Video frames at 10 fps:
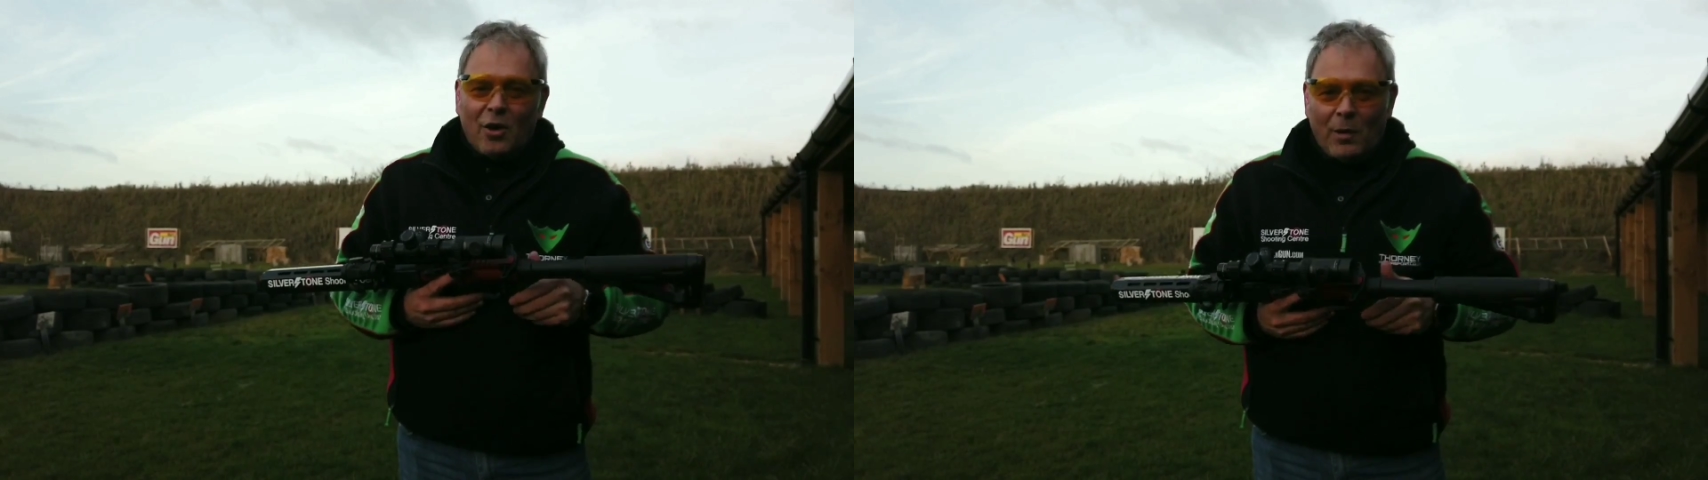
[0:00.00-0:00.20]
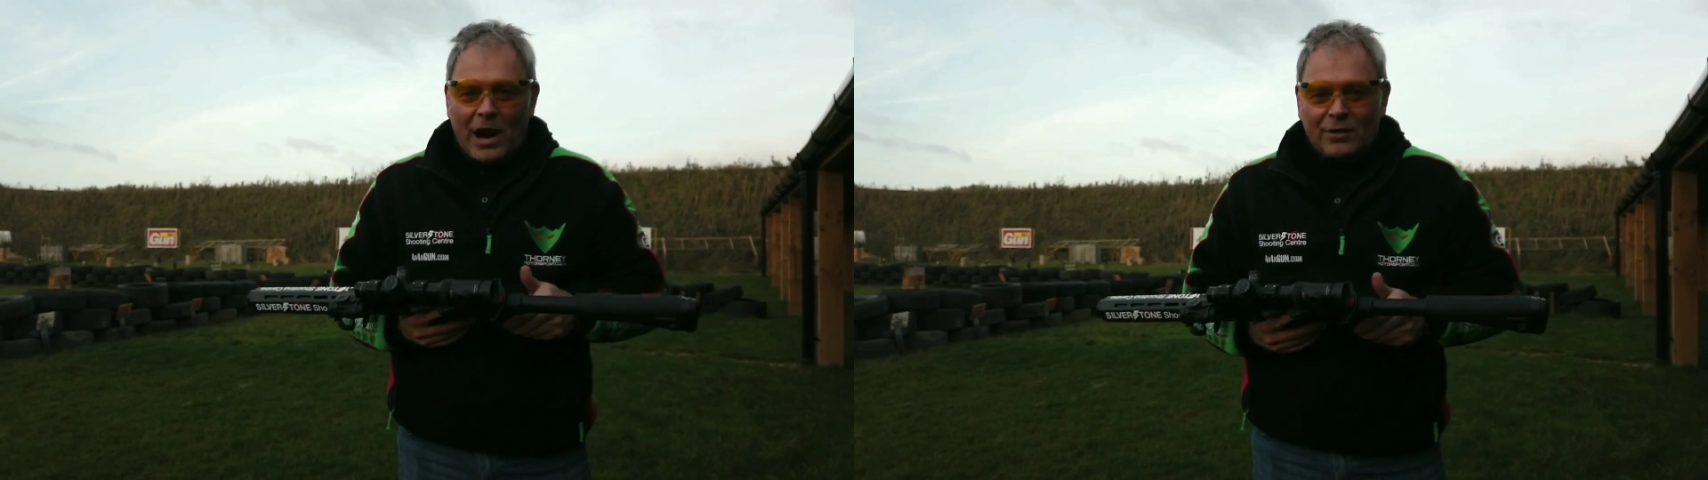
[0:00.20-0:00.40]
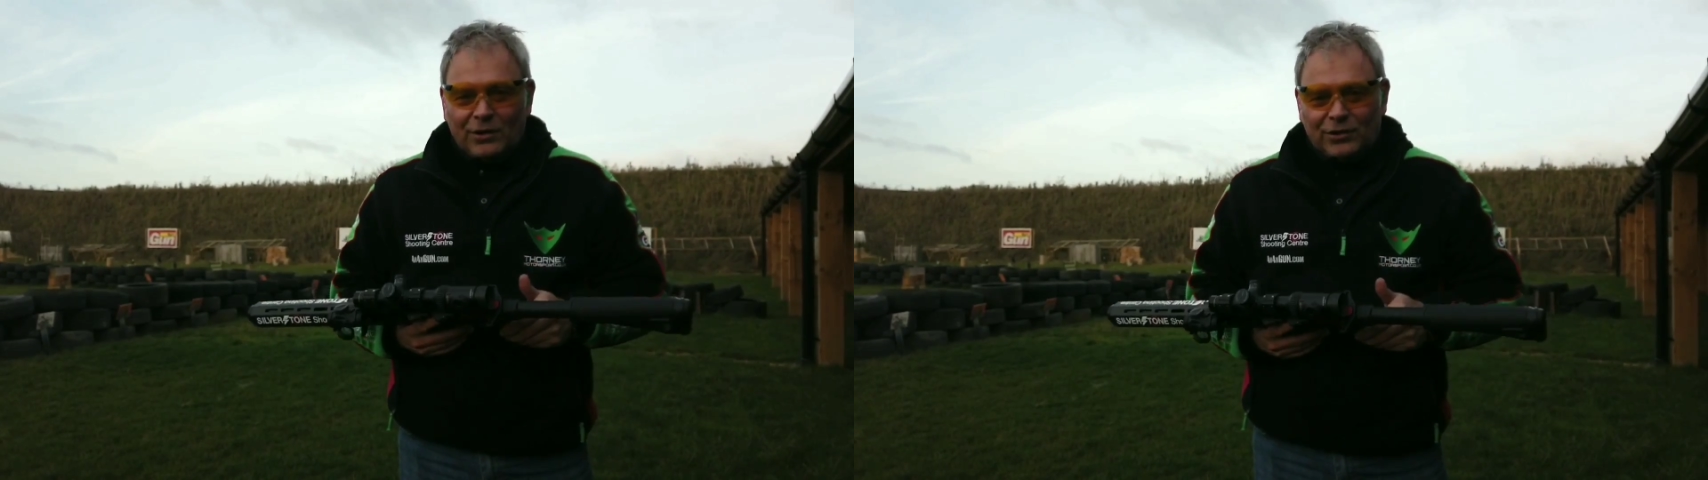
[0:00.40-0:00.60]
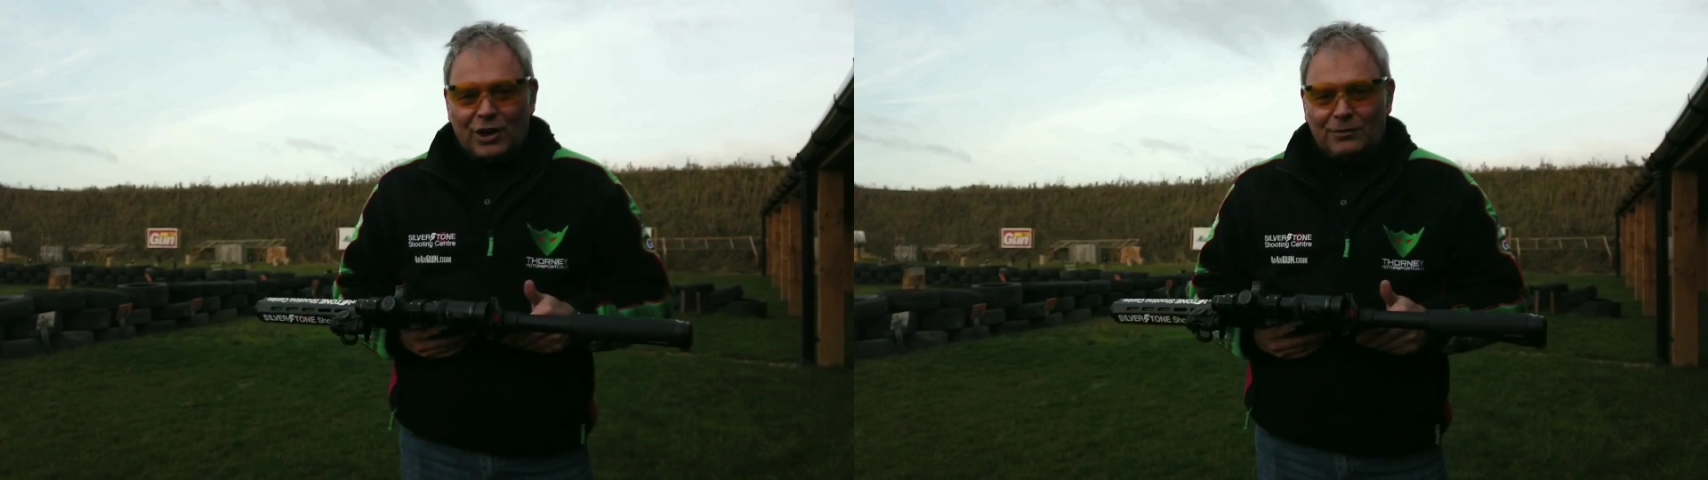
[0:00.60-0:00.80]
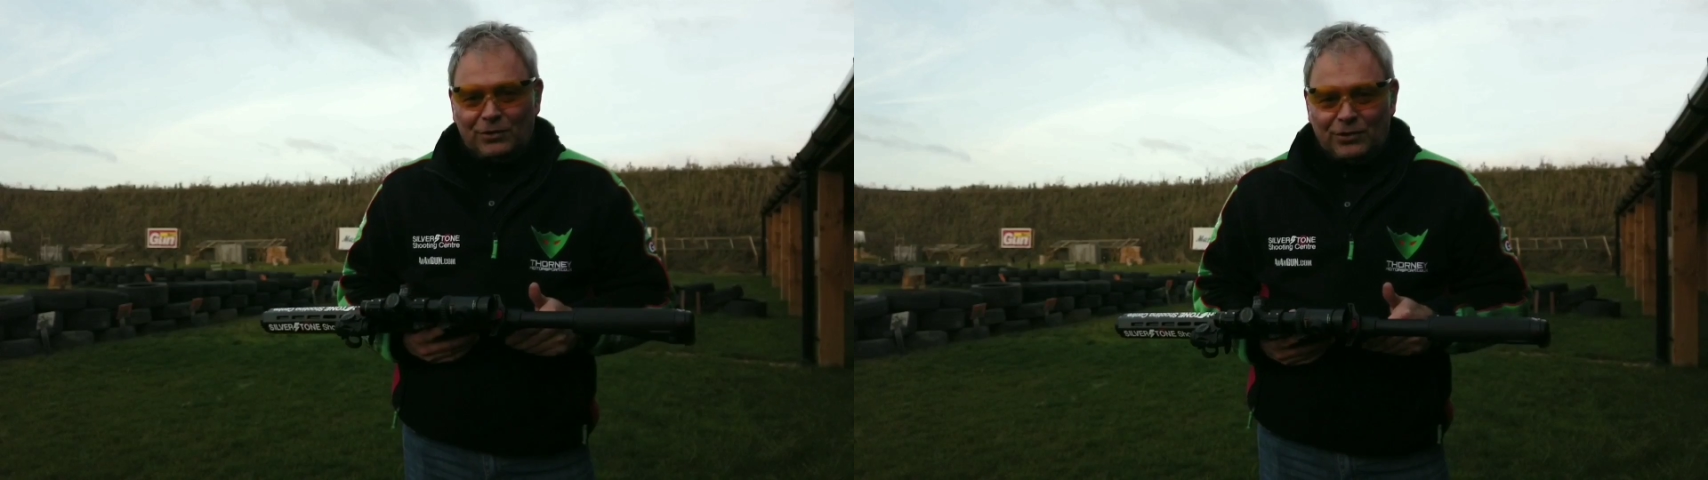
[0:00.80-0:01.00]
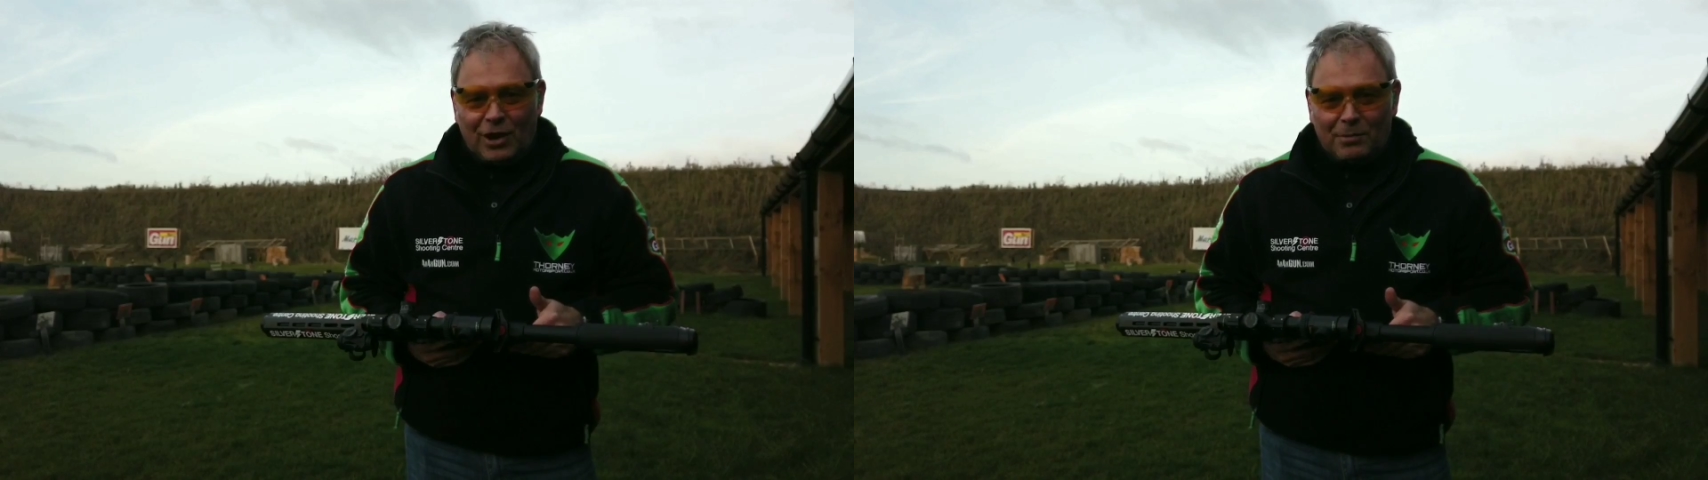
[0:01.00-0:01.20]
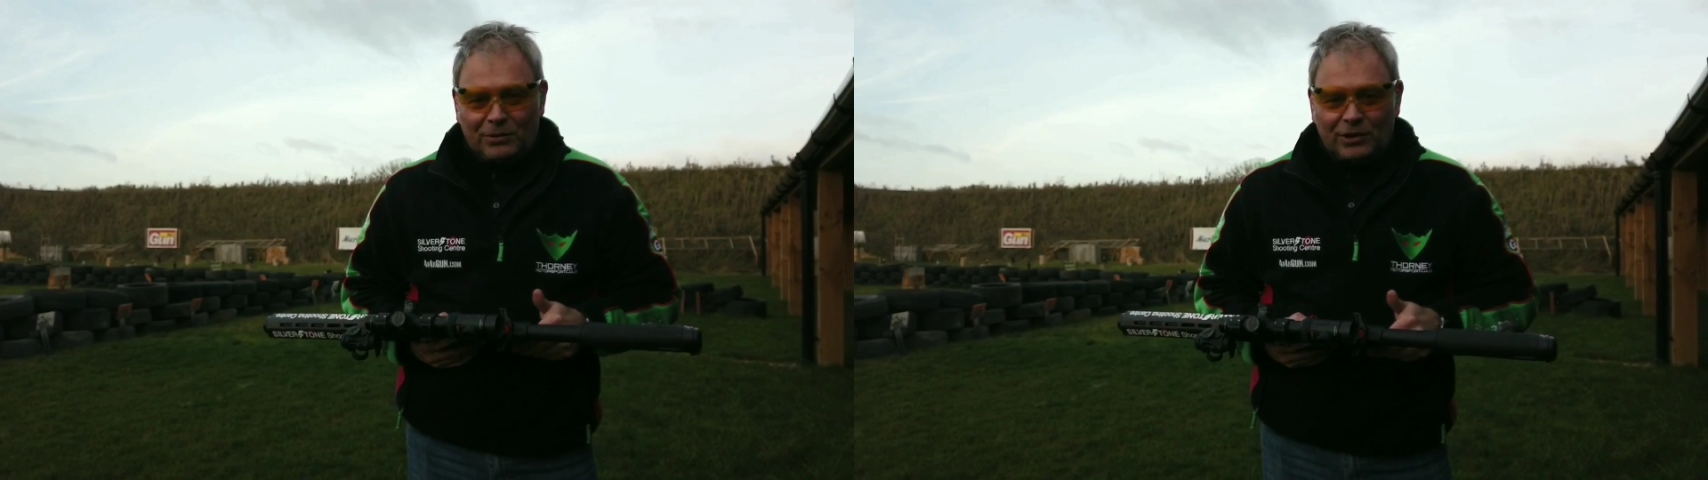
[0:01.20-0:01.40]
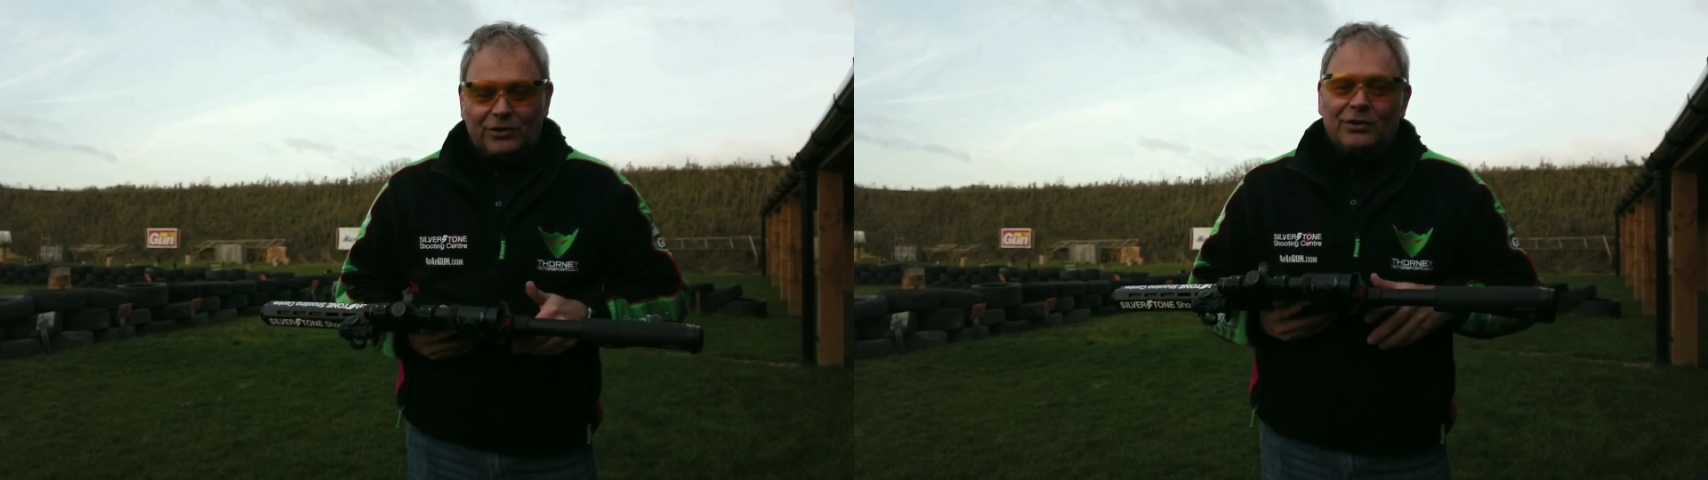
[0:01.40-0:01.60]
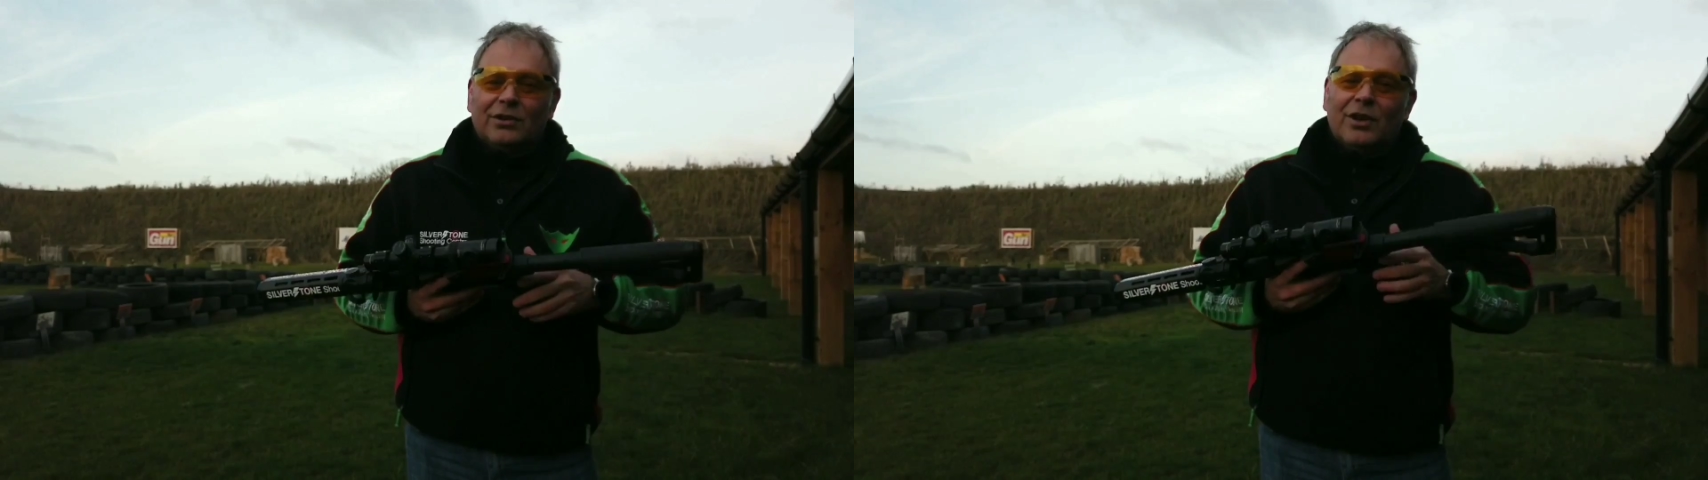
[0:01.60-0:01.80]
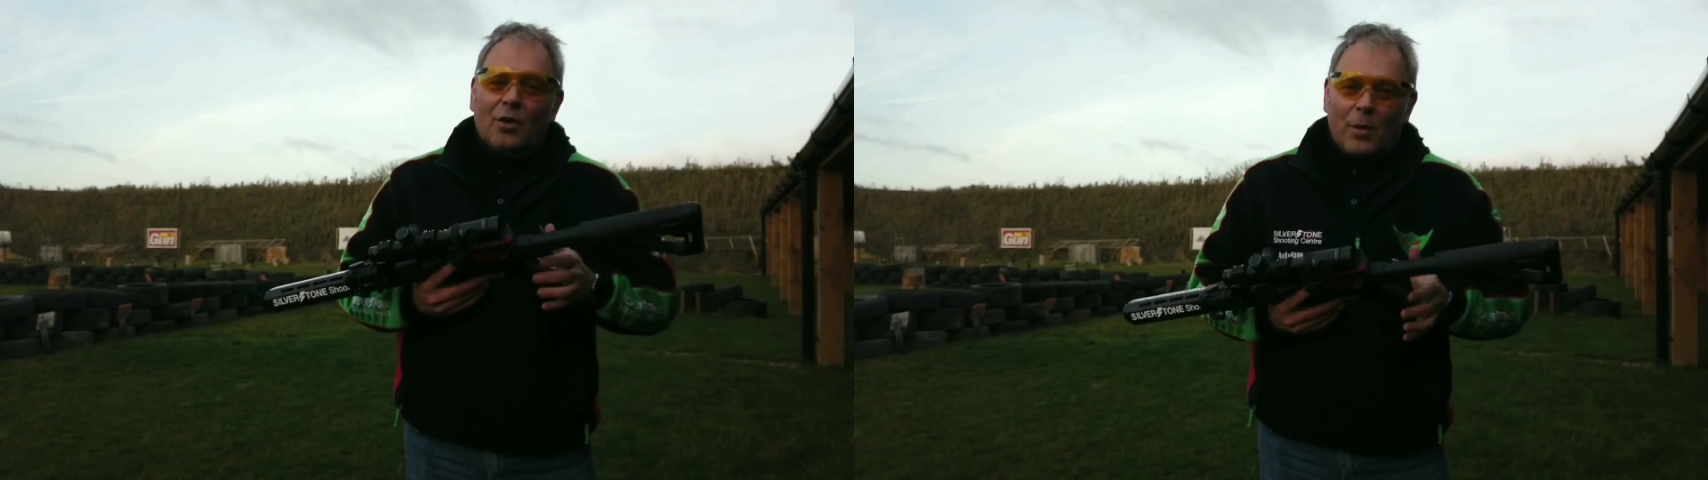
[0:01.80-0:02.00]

aware of the terms of start position,